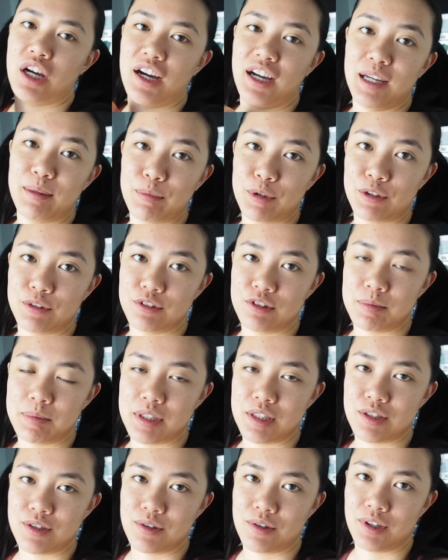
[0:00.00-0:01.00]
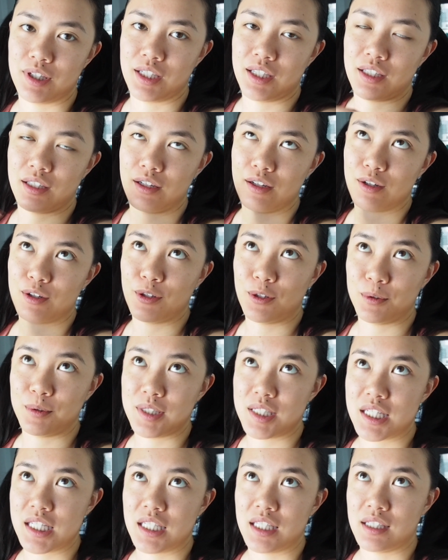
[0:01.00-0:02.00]
I'm going to be doing
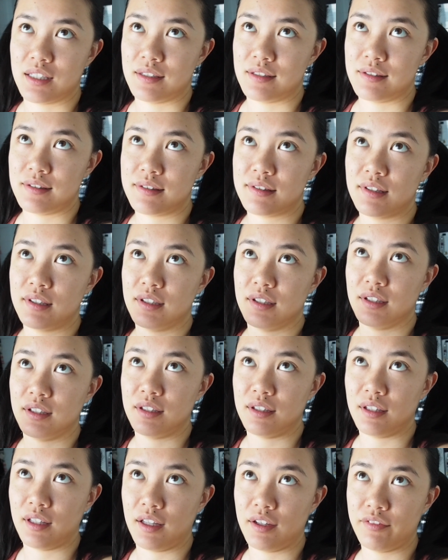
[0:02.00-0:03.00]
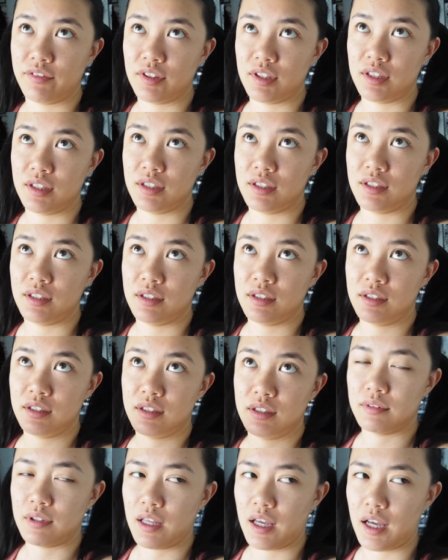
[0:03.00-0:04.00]
Chloe Ting's 11
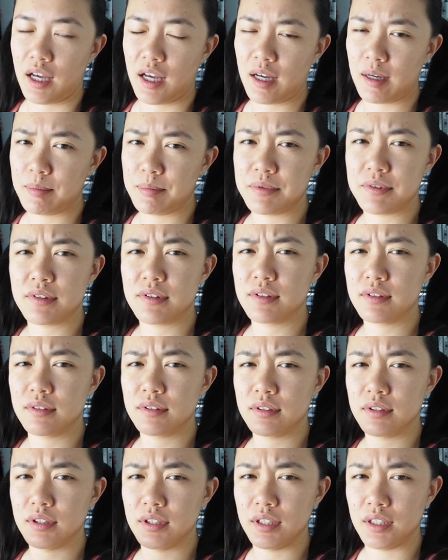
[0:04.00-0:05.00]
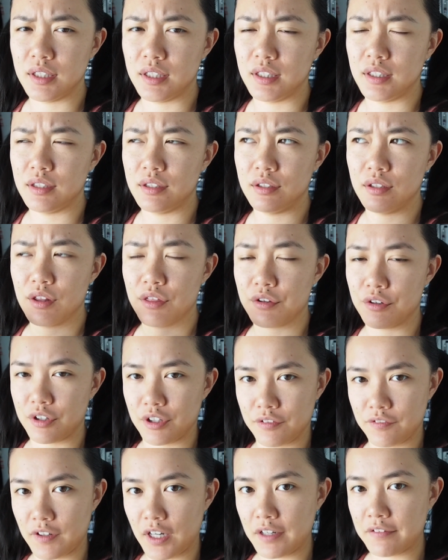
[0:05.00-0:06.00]
abs in
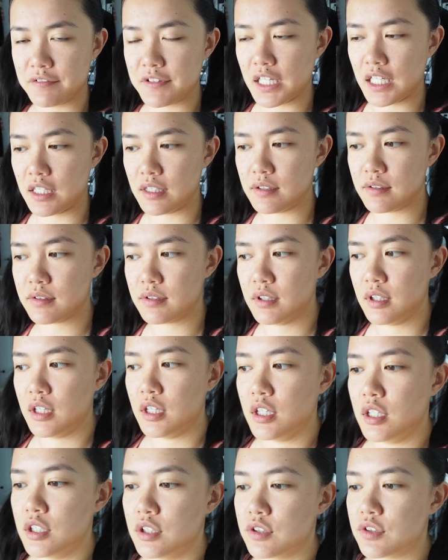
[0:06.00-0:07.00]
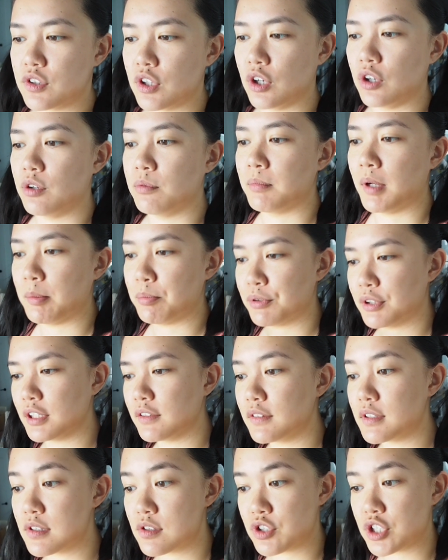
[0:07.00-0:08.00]
35 days. So my
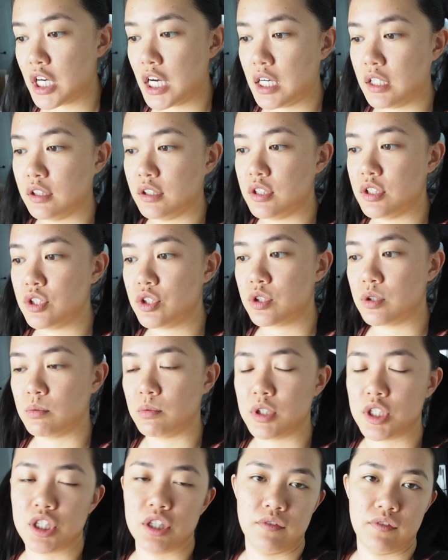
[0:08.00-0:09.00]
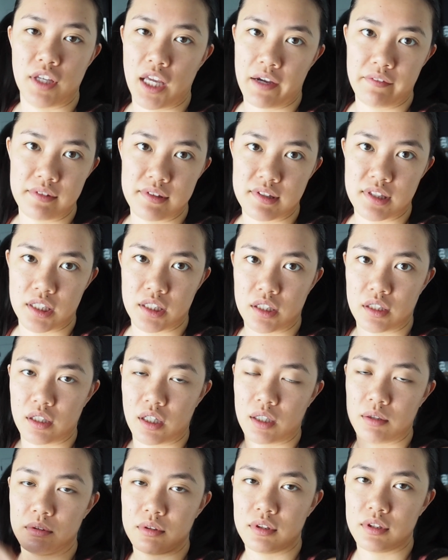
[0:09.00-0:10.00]
previous challenge, which if you haven't seen it,
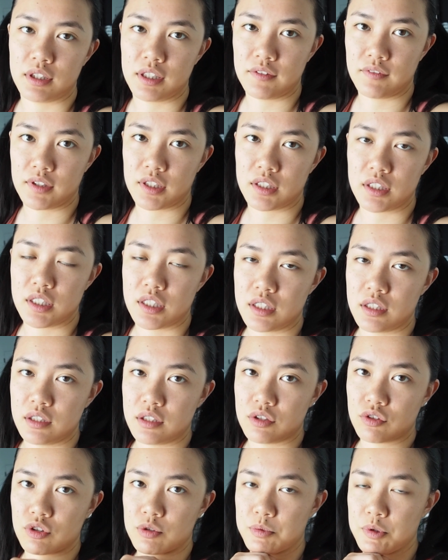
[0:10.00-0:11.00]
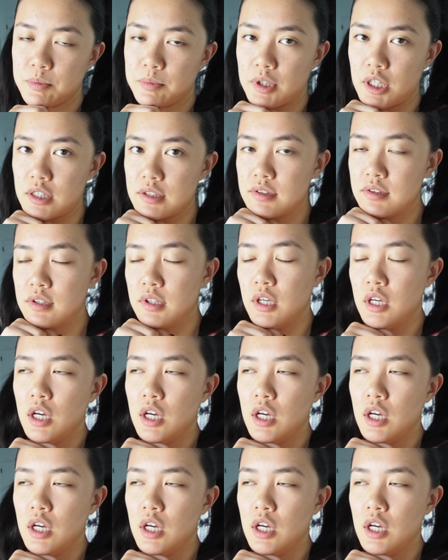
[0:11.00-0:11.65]
I will leave it in the description box,